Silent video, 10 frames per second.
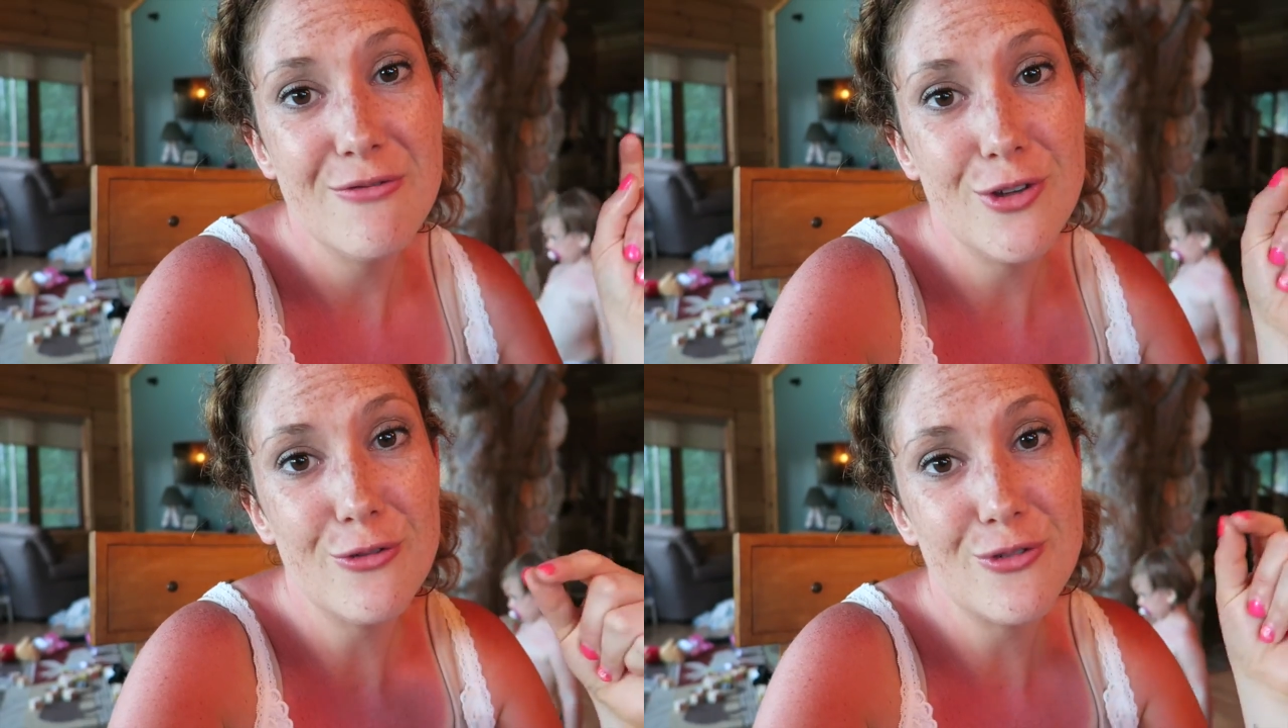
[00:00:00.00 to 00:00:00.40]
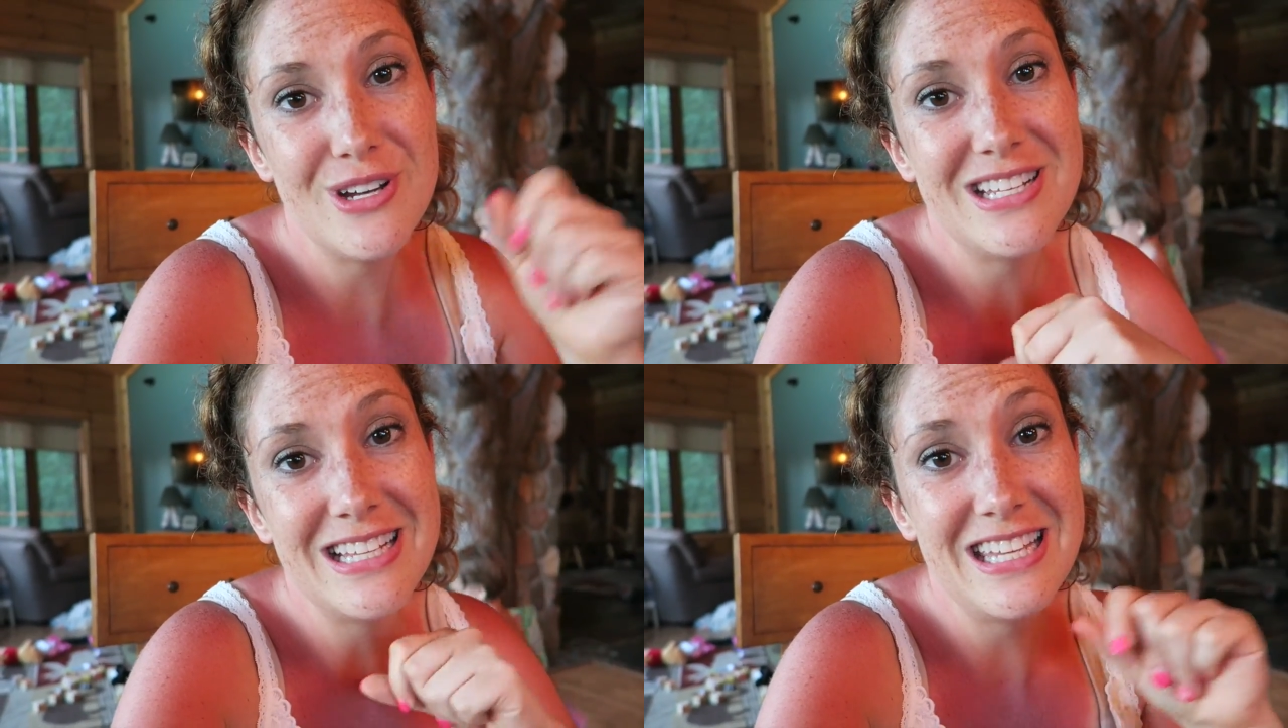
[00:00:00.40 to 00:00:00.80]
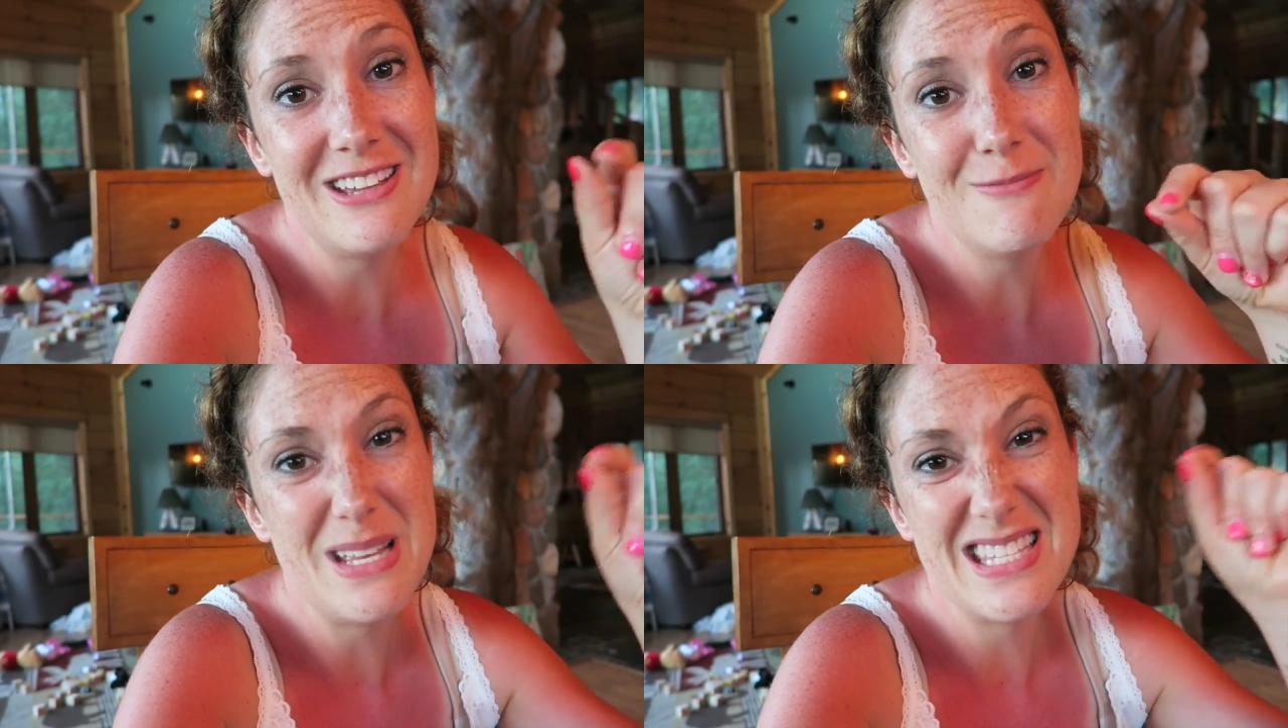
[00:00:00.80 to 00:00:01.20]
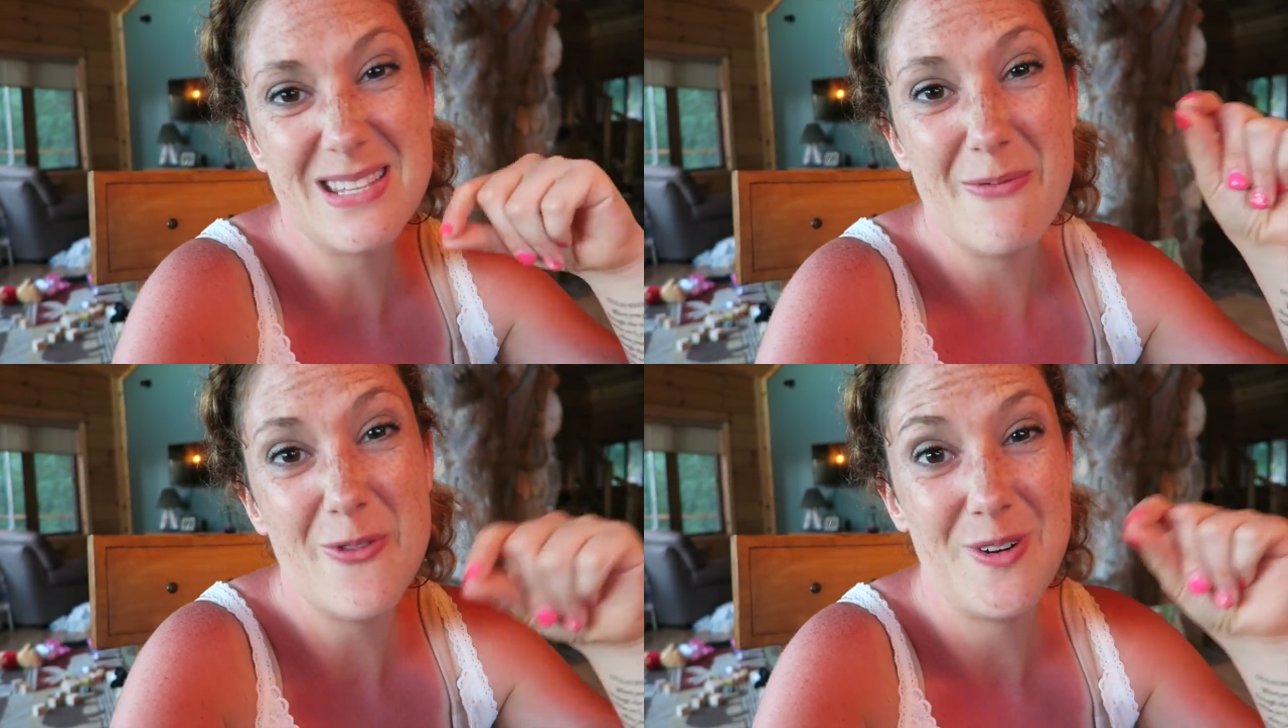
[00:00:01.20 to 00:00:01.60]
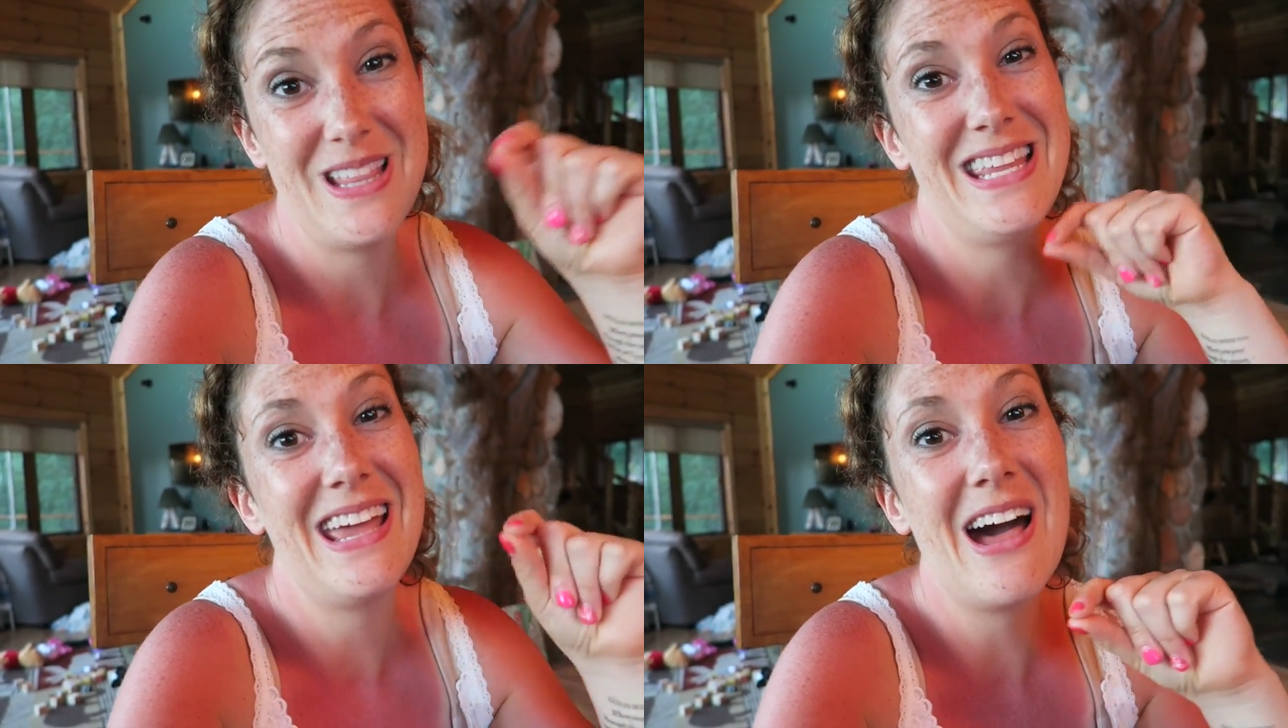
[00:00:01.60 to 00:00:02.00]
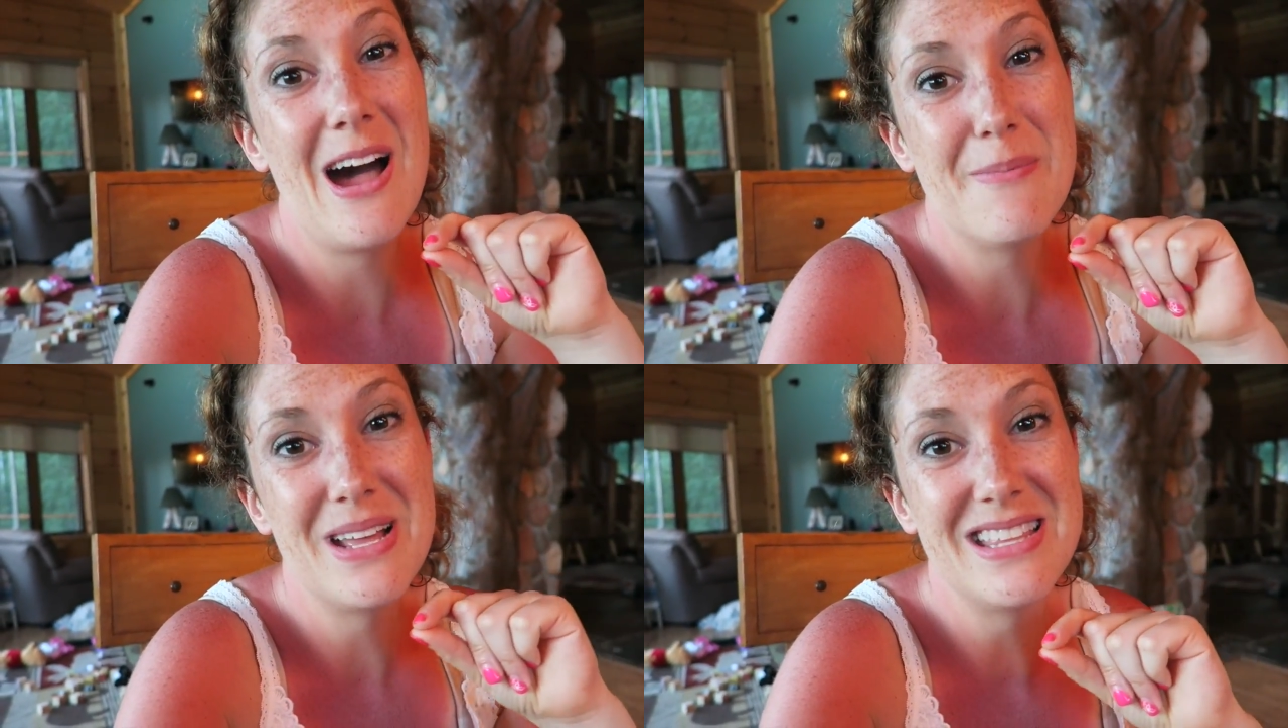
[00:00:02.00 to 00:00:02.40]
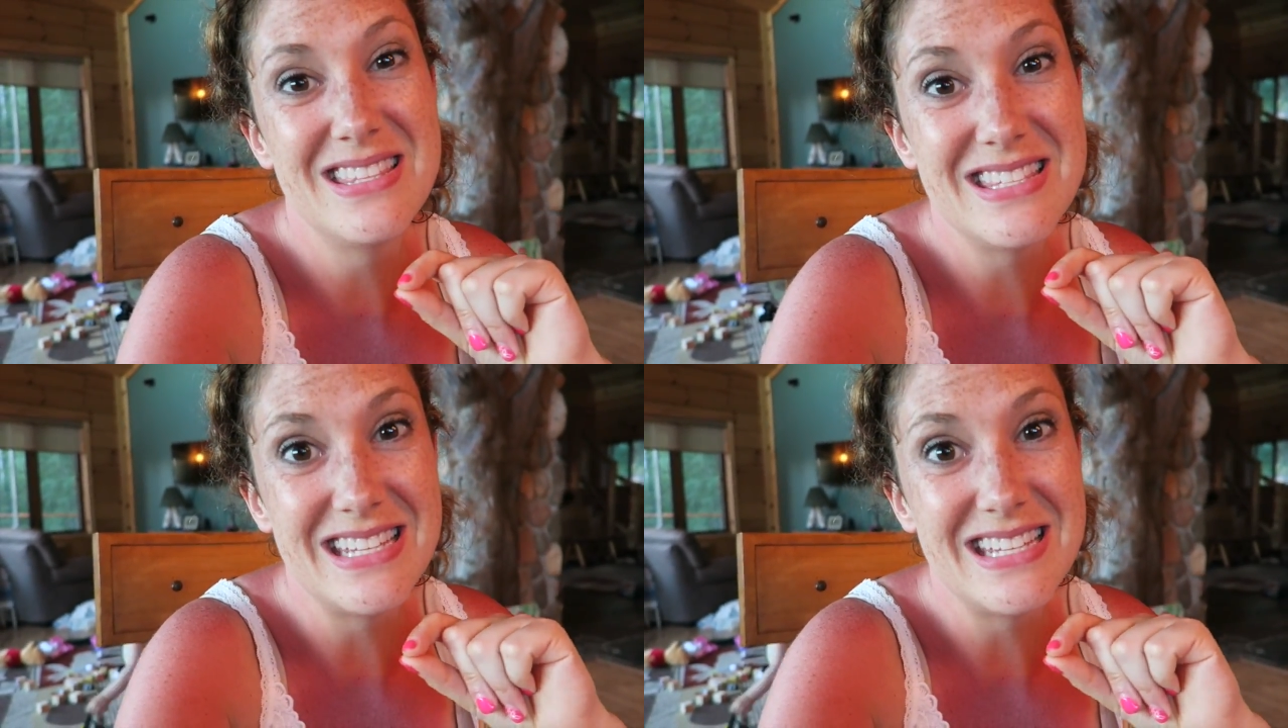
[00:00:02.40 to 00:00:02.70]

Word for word: Feel free to leave me some friendly comments.